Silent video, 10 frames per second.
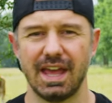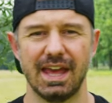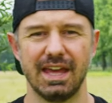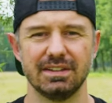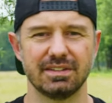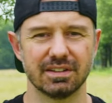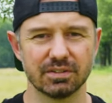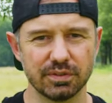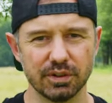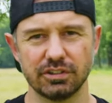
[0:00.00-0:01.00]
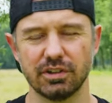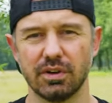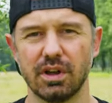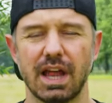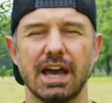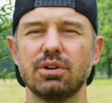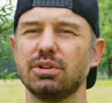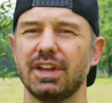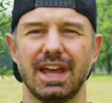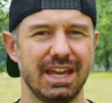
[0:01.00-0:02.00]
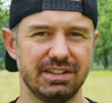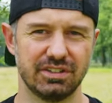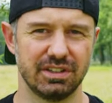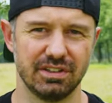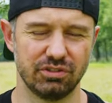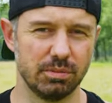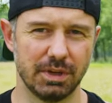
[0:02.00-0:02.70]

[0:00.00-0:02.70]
And first of all, I don't hate zoom